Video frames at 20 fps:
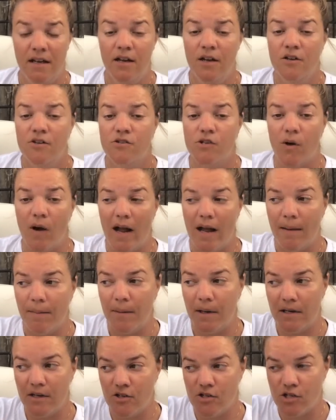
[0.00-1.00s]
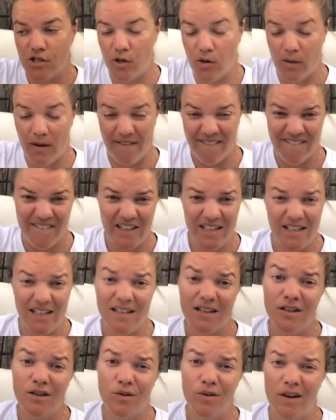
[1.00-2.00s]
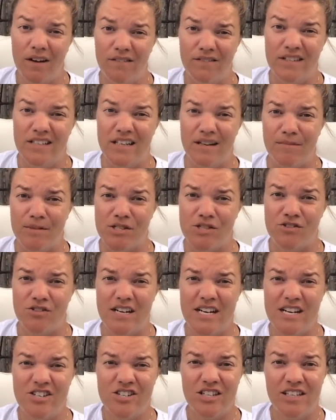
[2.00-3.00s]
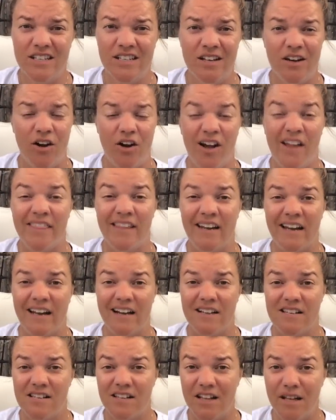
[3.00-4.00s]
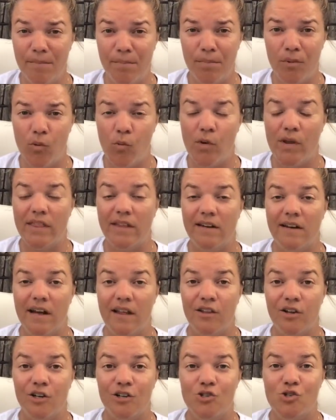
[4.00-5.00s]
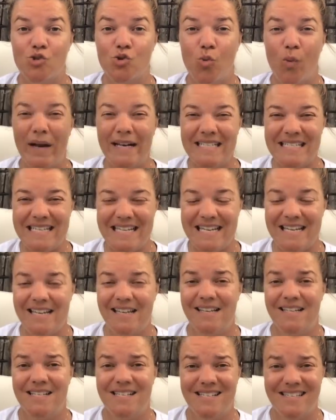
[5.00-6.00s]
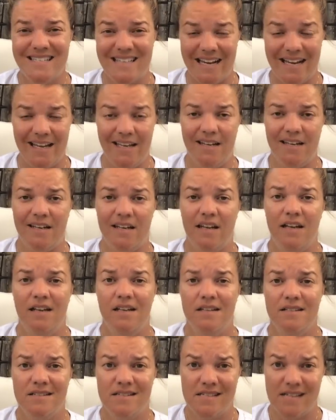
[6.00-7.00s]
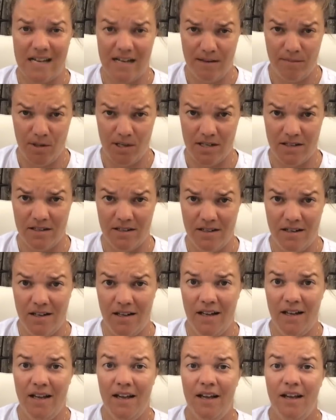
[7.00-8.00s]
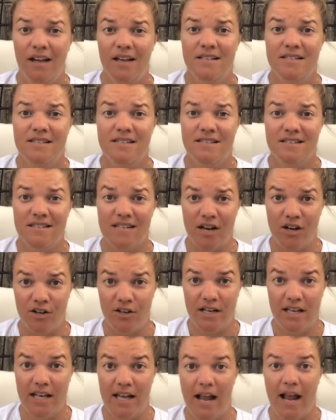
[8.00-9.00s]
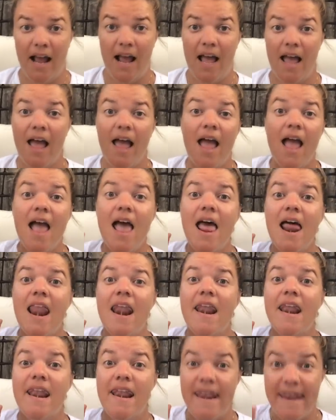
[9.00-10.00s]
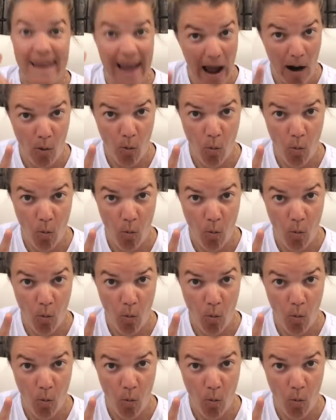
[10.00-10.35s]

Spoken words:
So I'm going to show a video of the demonstration on the next clip with another 20-second timer. Starting now.